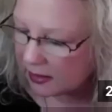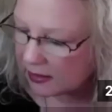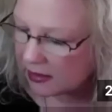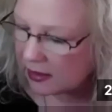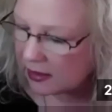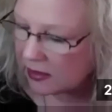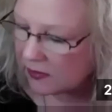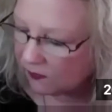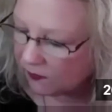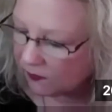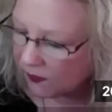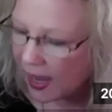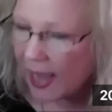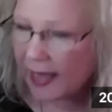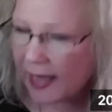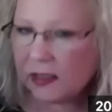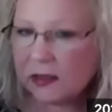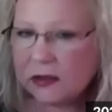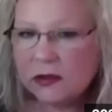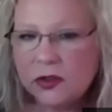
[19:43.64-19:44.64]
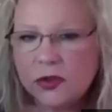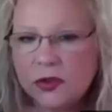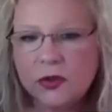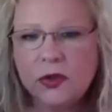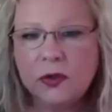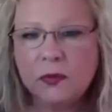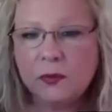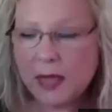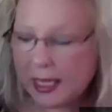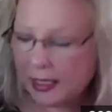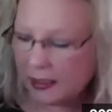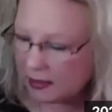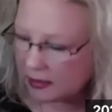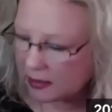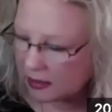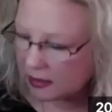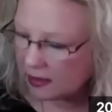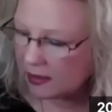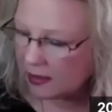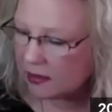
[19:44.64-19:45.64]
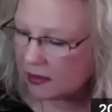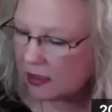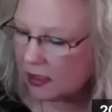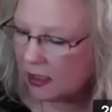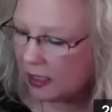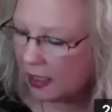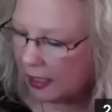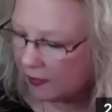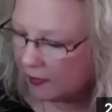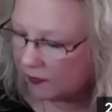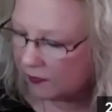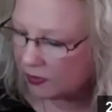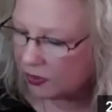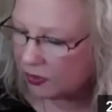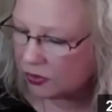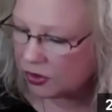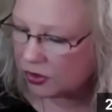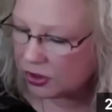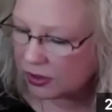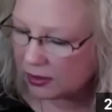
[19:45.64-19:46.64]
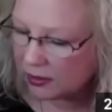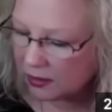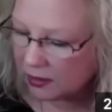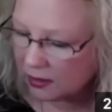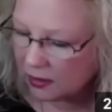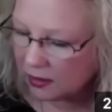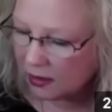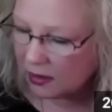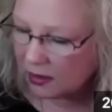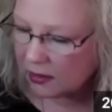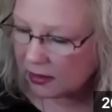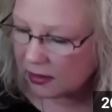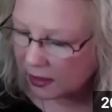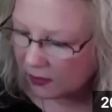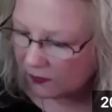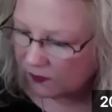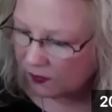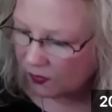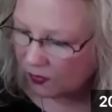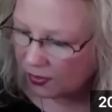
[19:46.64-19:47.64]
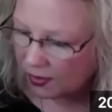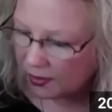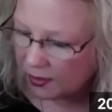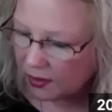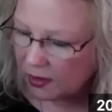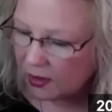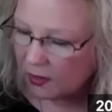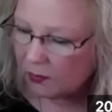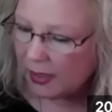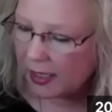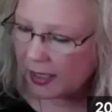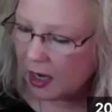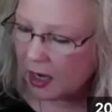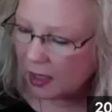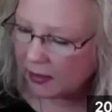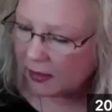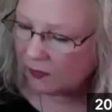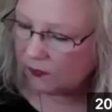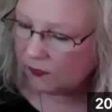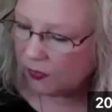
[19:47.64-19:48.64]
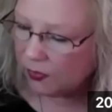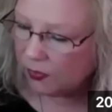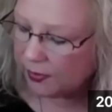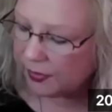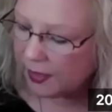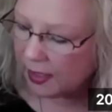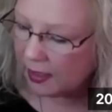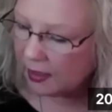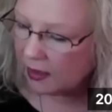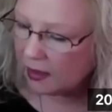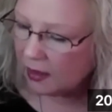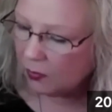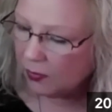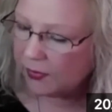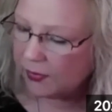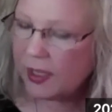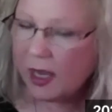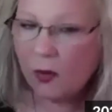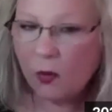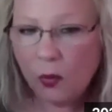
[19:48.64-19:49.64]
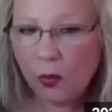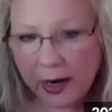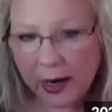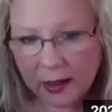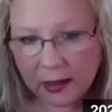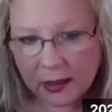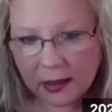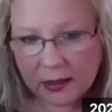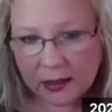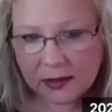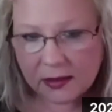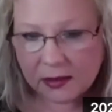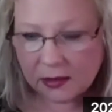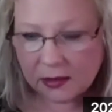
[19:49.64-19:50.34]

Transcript: is vital to humanity's evolution. Therefore, by calling forth with awareness,